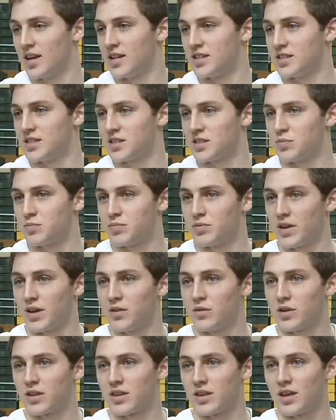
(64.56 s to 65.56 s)
just
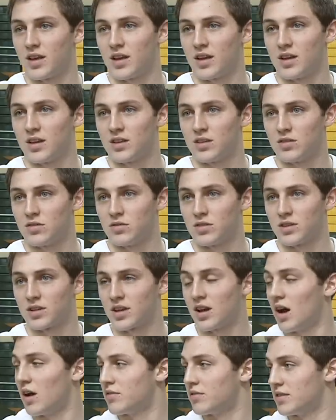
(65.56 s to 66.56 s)
playing with the
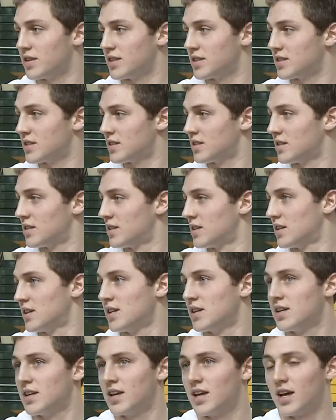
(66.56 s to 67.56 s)
confidence
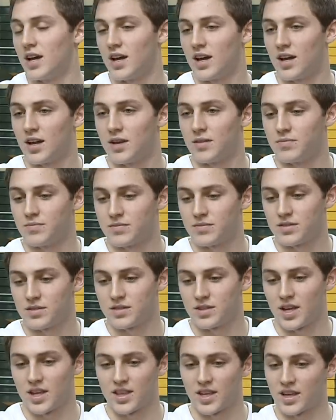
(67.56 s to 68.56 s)

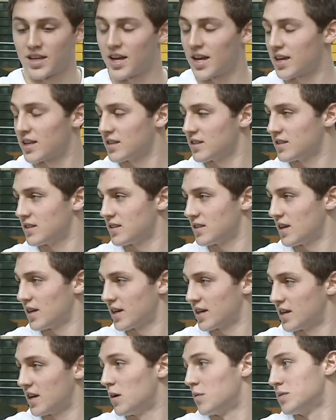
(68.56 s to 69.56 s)
that I think I
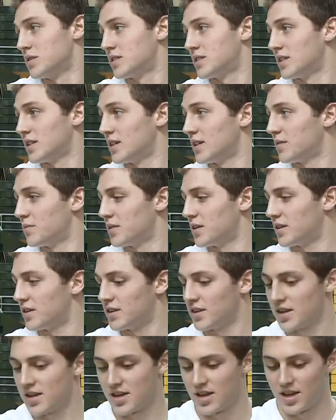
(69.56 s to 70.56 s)
can help this team.
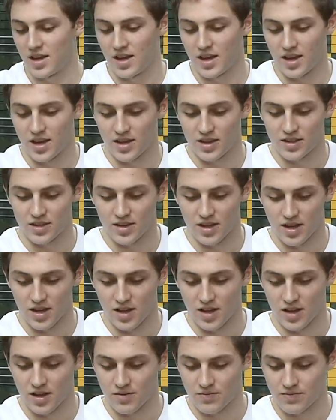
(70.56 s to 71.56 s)

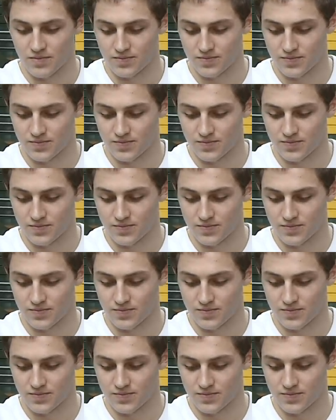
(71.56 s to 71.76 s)
And